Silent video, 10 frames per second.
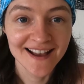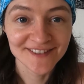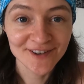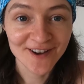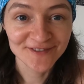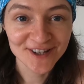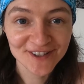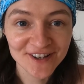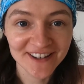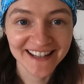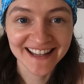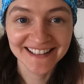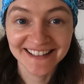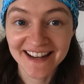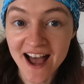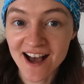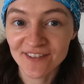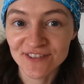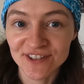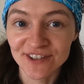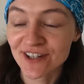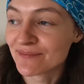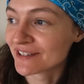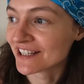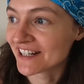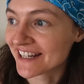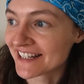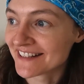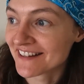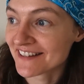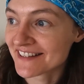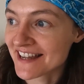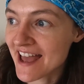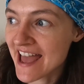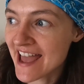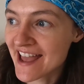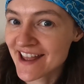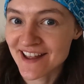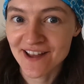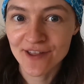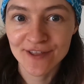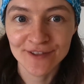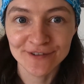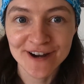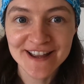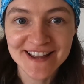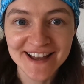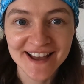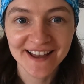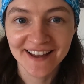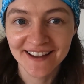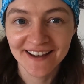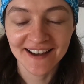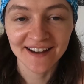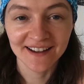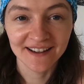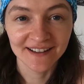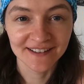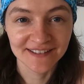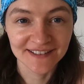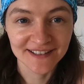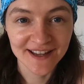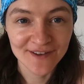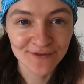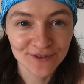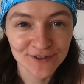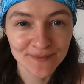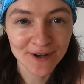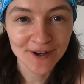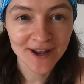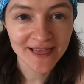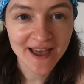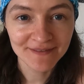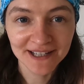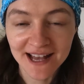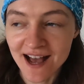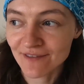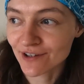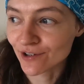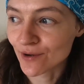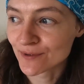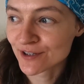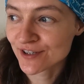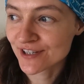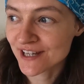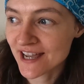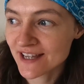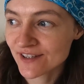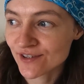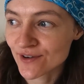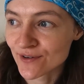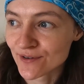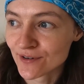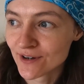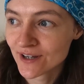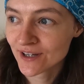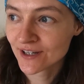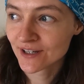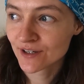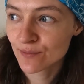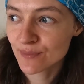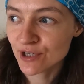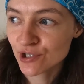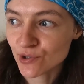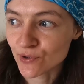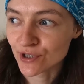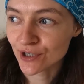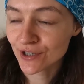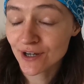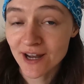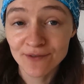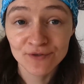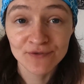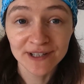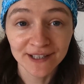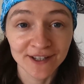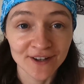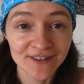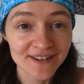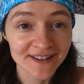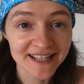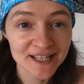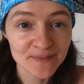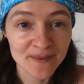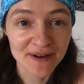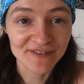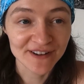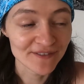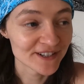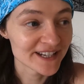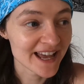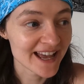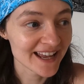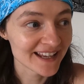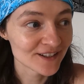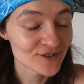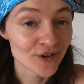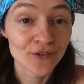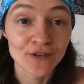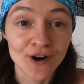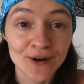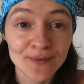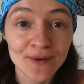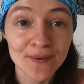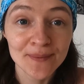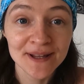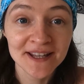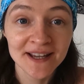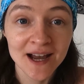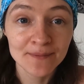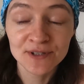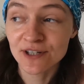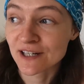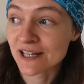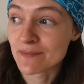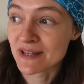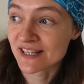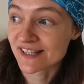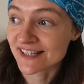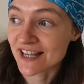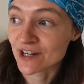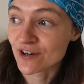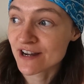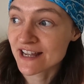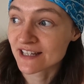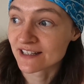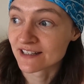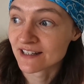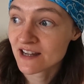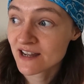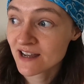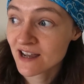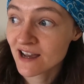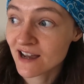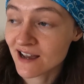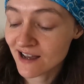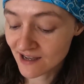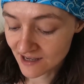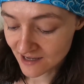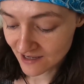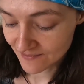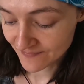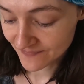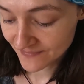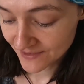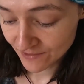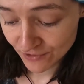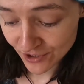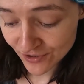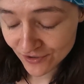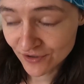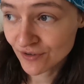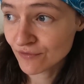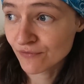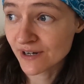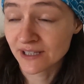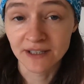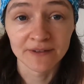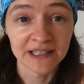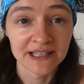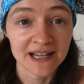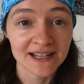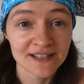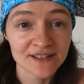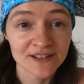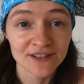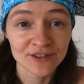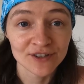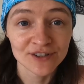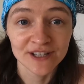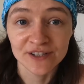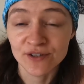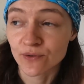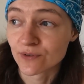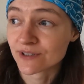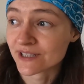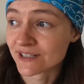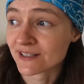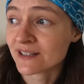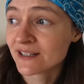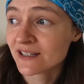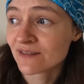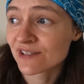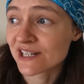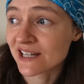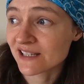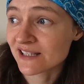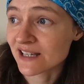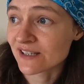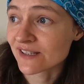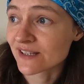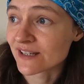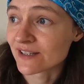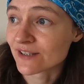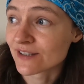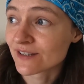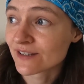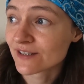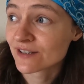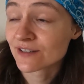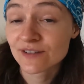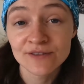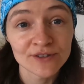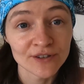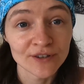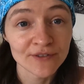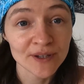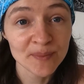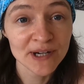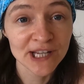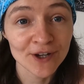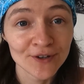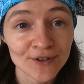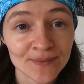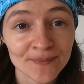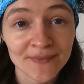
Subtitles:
So I've just got in after completing day 3, and it was about 11.5 kilometers today, so a bit shorter, and it was really good. I think it's been my favorite day so far, probably. Absolutely amazing scenery, and it was just really, really nice. Just nice going, and it's a nice distance, so I feel pretty good.